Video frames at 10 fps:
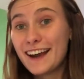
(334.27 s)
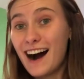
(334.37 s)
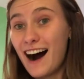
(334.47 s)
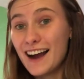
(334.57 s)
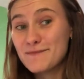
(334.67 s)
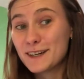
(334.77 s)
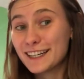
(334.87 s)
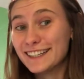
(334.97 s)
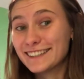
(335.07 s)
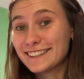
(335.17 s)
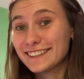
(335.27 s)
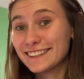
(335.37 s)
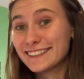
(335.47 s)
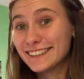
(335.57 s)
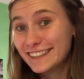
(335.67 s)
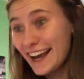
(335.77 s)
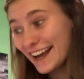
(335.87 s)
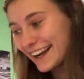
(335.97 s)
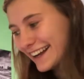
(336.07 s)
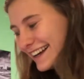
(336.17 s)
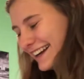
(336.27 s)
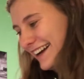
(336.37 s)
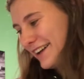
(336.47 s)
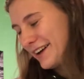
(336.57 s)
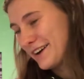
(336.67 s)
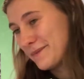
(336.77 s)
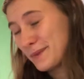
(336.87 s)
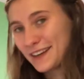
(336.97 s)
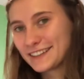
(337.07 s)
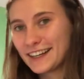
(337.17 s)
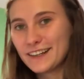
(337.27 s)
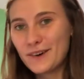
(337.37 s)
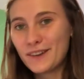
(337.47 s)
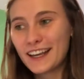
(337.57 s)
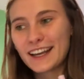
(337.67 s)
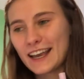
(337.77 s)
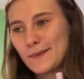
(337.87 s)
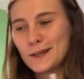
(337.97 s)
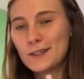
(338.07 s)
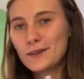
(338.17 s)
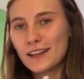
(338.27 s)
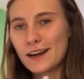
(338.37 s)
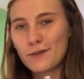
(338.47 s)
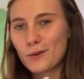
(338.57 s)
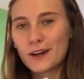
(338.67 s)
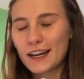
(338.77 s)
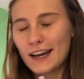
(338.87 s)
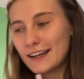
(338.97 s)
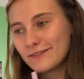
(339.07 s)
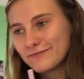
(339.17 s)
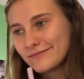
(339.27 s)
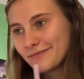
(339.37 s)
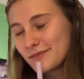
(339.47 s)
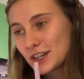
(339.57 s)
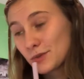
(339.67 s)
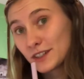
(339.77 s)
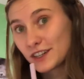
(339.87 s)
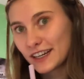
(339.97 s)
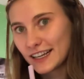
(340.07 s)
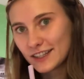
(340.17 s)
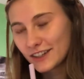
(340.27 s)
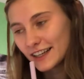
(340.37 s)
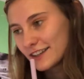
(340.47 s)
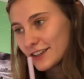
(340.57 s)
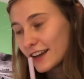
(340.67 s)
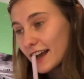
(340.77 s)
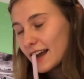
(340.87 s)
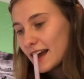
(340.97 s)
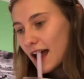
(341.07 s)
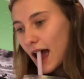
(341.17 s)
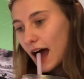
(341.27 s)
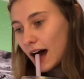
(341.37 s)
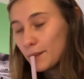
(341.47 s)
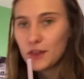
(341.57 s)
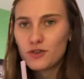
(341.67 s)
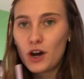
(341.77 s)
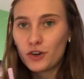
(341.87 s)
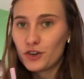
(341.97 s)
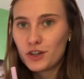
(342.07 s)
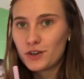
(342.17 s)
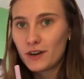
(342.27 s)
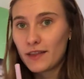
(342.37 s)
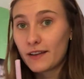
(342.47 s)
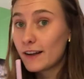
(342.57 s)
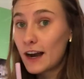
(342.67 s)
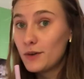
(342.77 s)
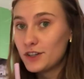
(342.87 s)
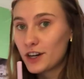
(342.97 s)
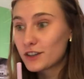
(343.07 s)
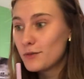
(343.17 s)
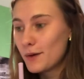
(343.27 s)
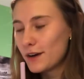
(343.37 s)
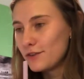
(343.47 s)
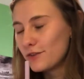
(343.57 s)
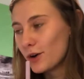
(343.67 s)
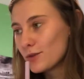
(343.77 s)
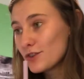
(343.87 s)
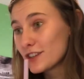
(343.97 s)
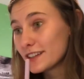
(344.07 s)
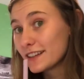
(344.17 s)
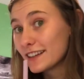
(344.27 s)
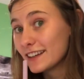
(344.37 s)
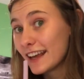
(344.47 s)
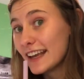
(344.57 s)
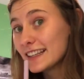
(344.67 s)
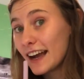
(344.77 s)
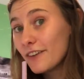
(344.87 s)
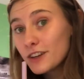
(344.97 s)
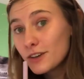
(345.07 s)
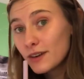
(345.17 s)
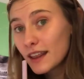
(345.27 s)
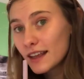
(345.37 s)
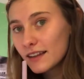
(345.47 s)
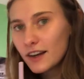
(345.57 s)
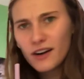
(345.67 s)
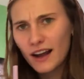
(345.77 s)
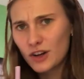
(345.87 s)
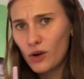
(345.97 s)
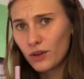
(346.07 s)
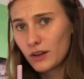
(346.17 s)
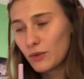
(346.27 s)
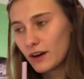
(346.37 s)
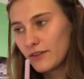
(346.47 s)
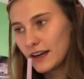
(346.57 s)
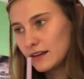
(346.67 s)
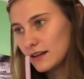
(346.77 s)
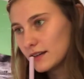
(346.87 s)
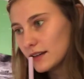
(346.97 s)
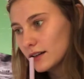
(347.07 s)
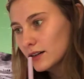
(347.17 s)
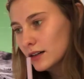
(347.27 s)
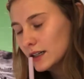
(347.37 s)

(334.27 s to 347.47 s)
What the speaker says: I'm gonna answer today because I know like it came in too late after work and I just wasn't gonna answer it yesterday. And they're not urgent or anything. Like I always check them on my phone just like in case I have to do anything later, and I totally would if I needed to.